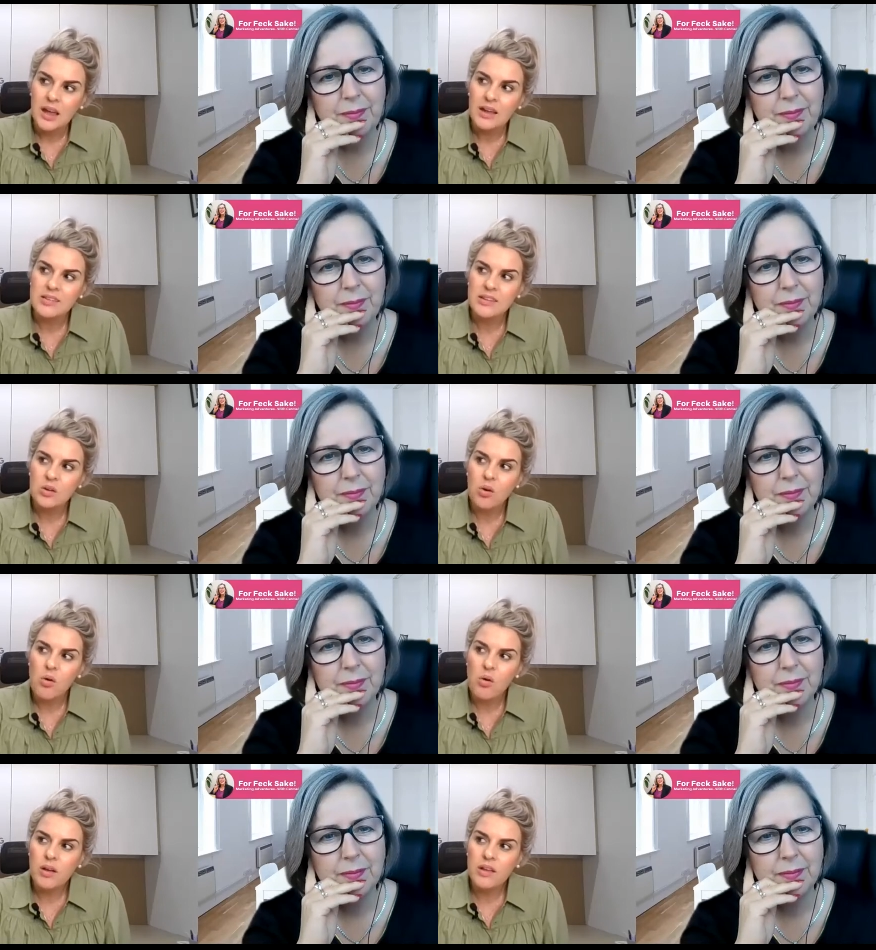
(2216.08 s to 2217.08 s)

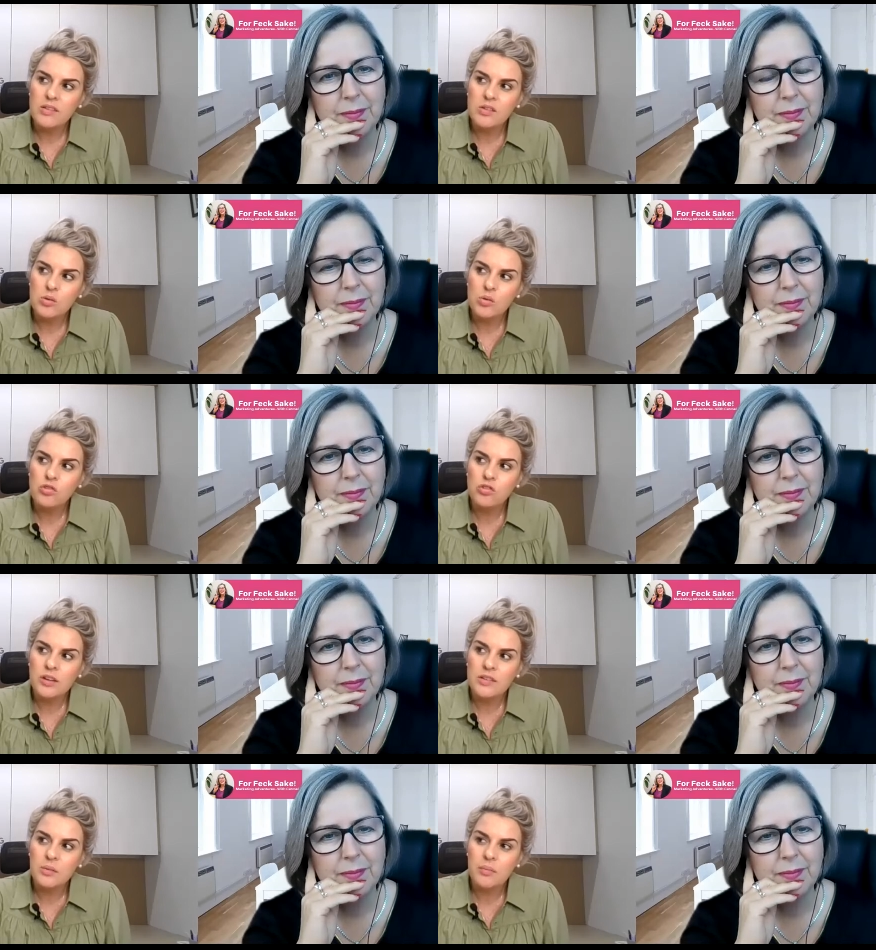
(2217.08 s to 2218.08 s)
Speaker 1: SEO is
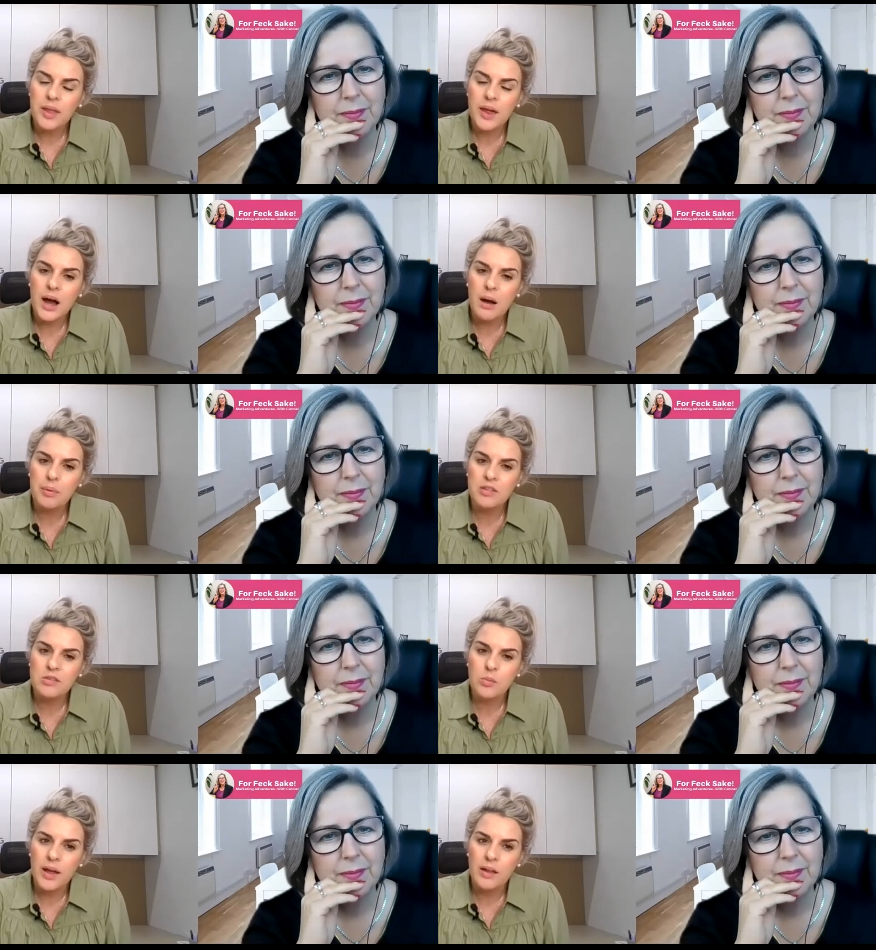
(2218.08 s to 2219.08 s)
usually something that
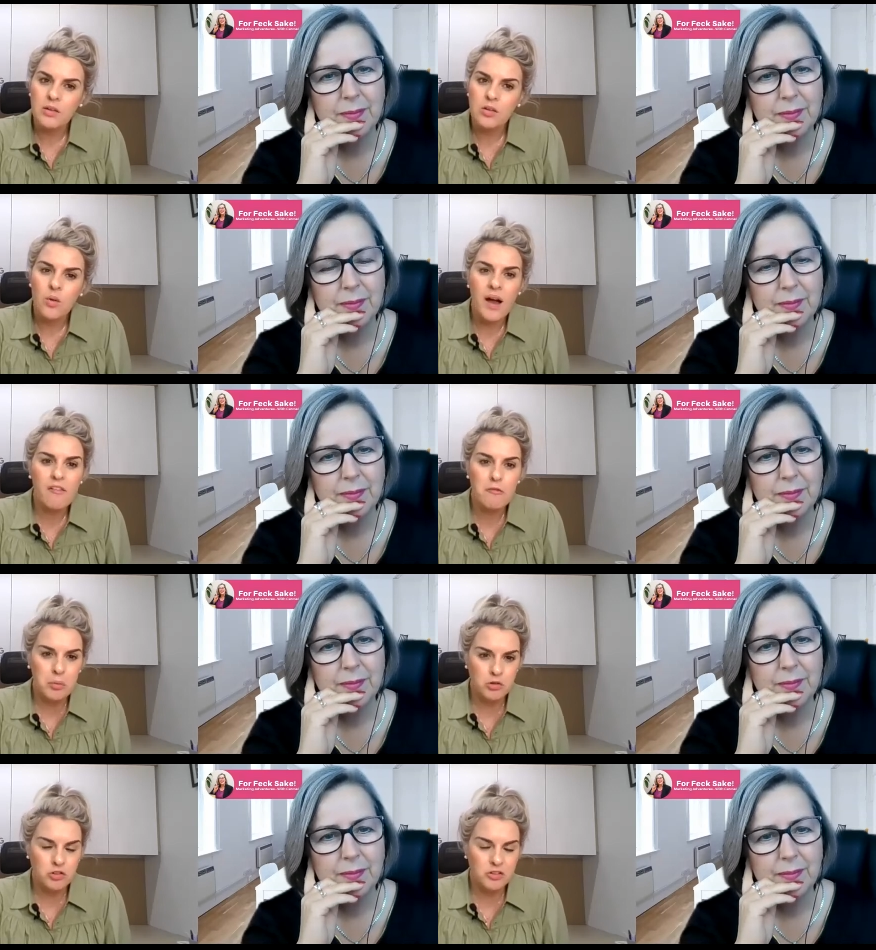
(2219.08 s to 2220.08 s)
happens when you have
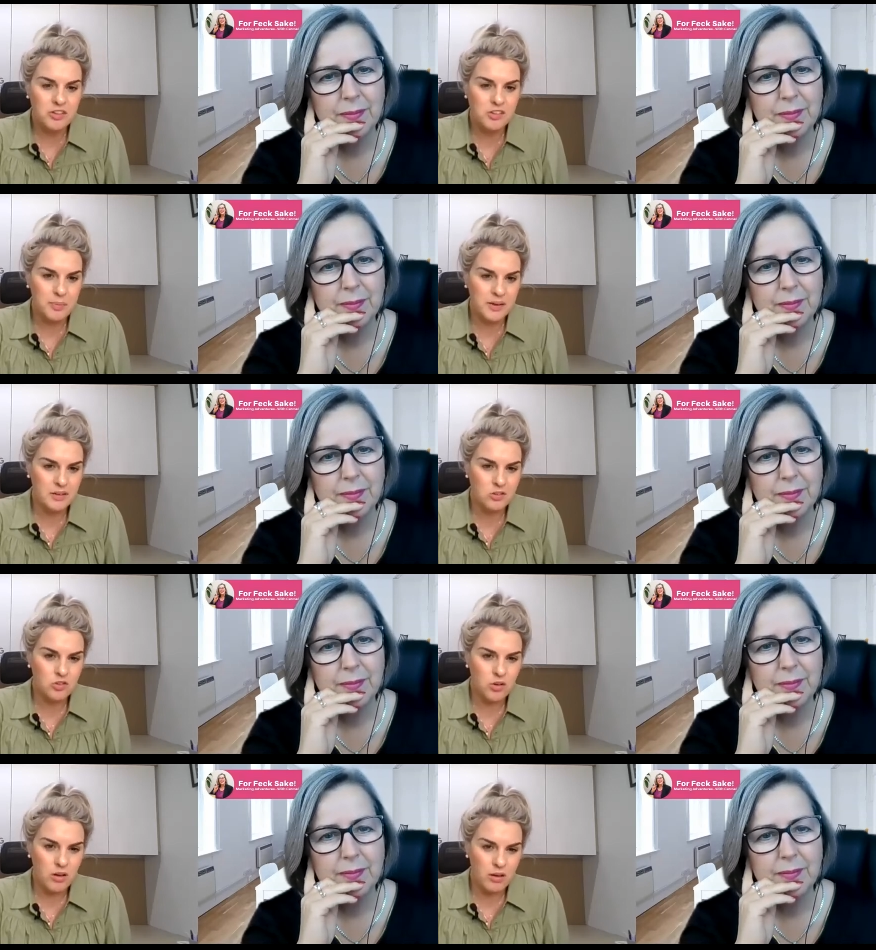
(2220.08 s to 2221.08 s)
budget to spend
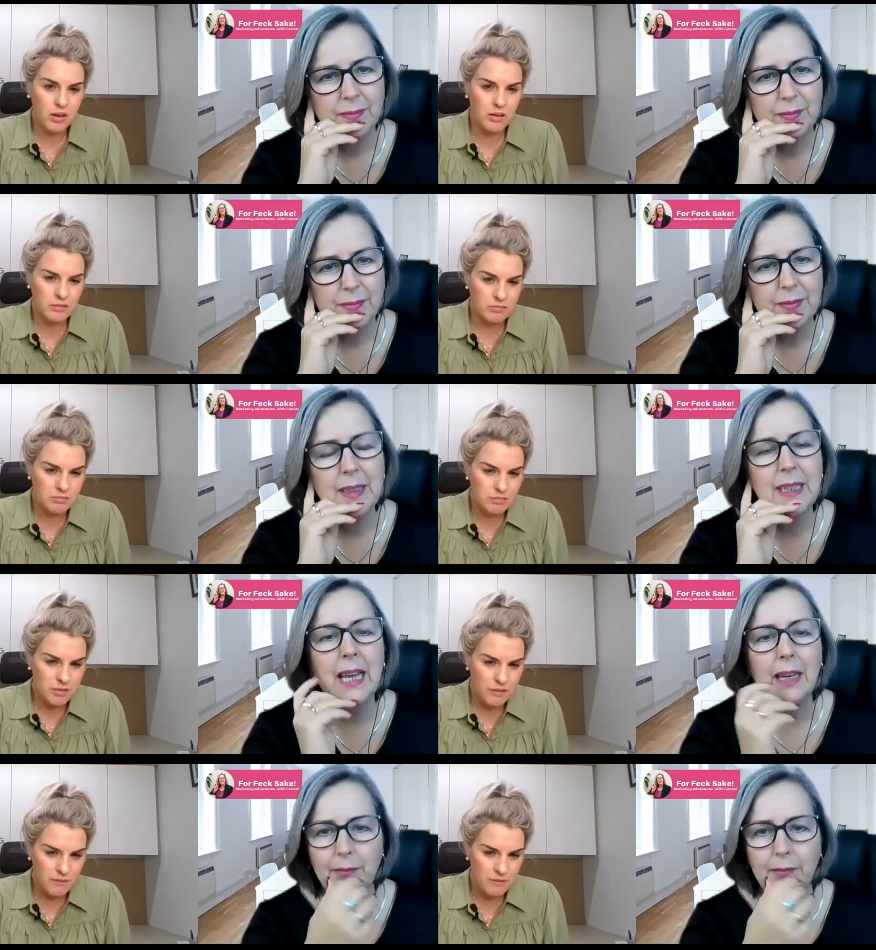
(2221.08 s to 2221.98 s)
into your online and